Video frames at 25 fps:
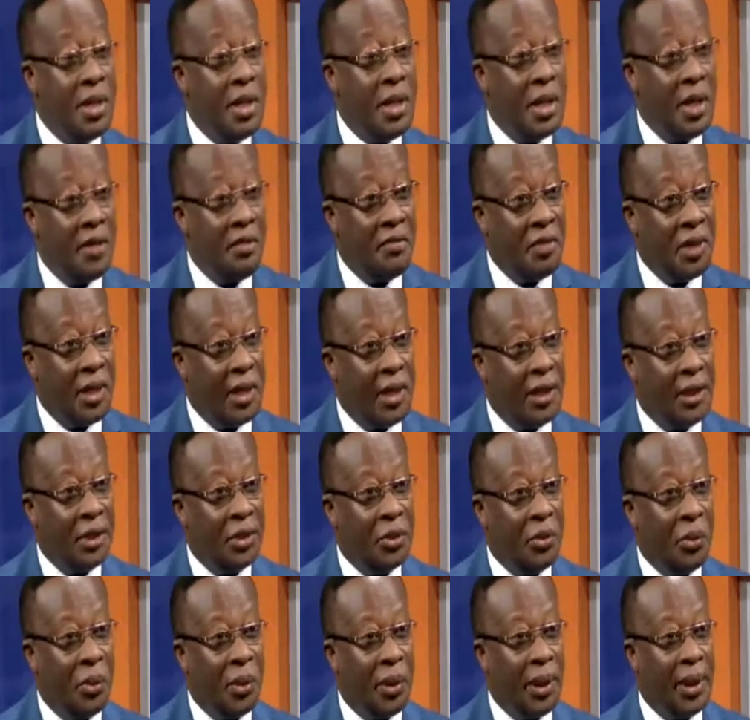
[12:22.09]
given as
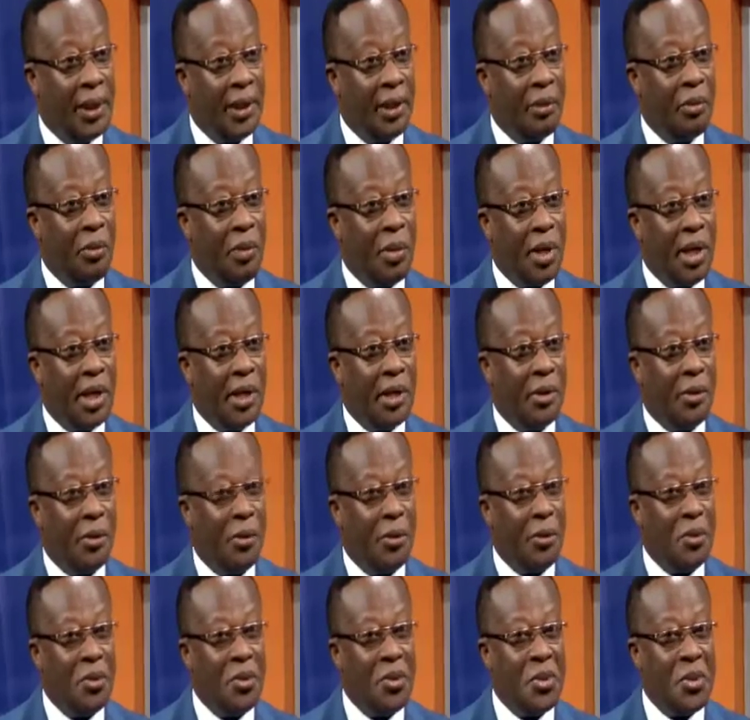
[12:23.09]
it were that we are
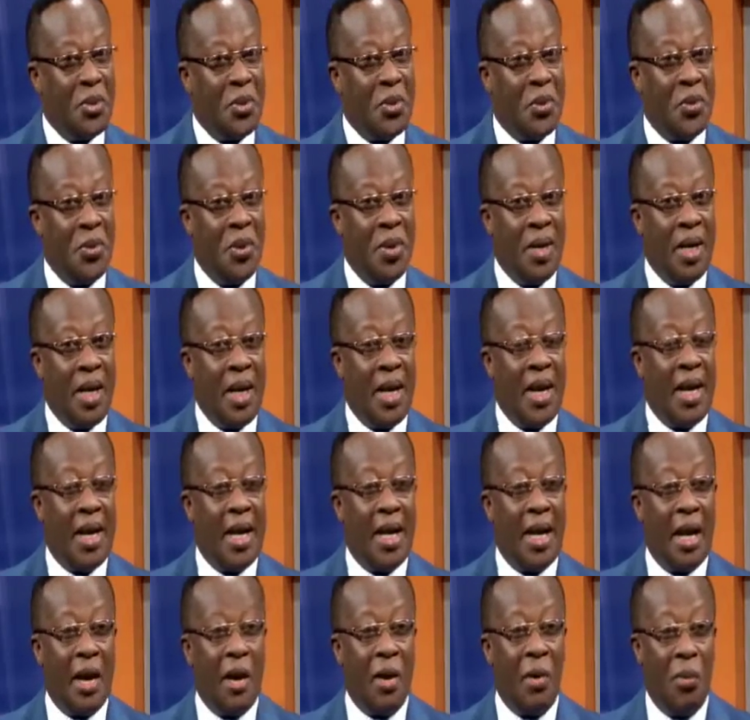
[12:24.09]
also
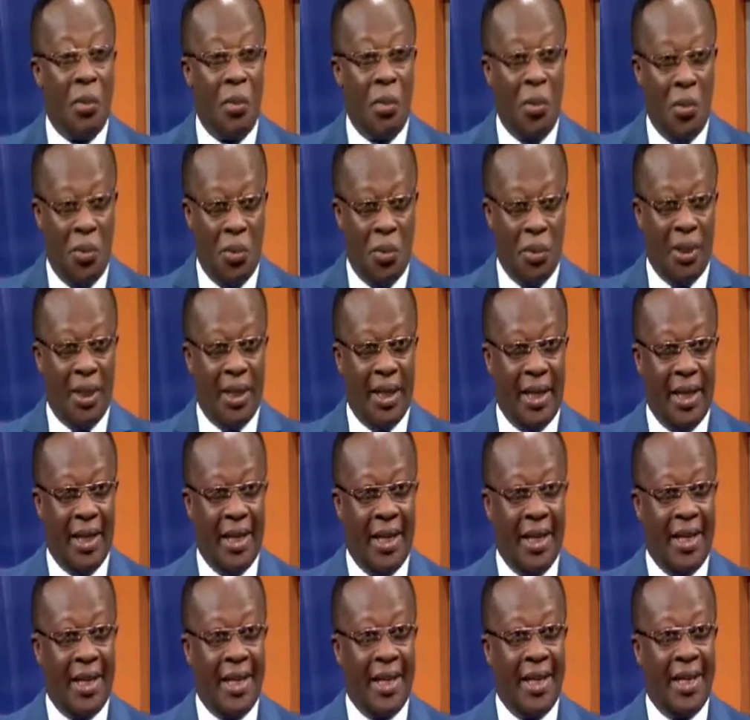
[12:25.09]
a wholly
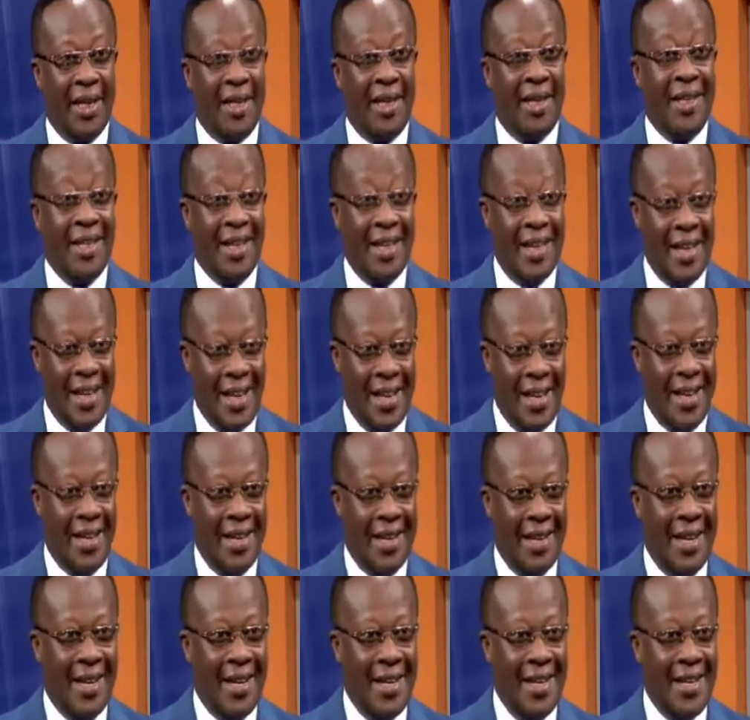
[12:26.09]

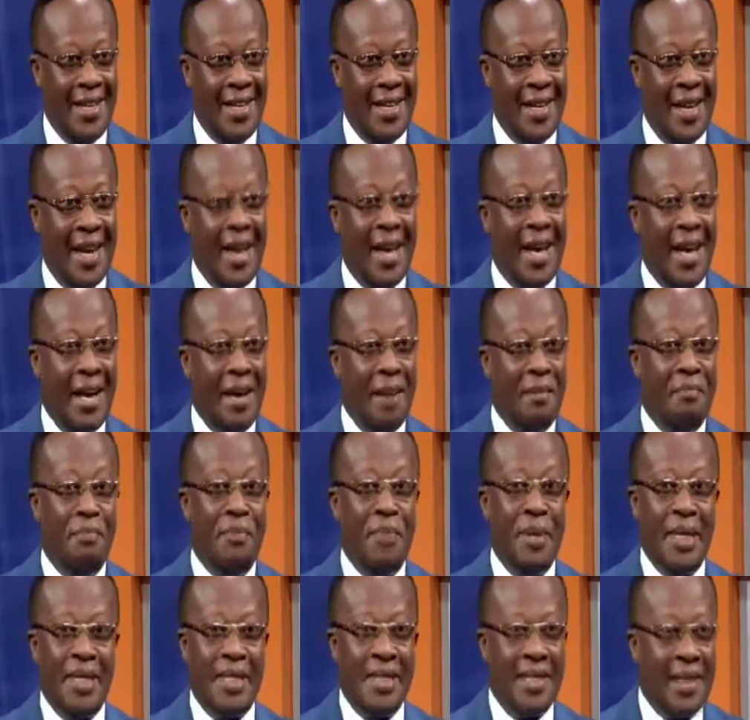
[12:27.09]
Guinean
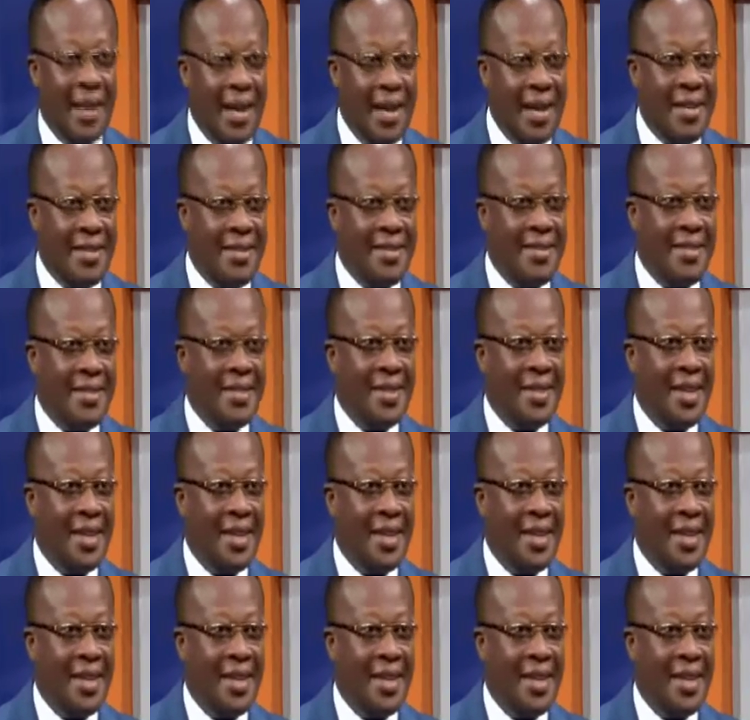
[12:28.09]
business.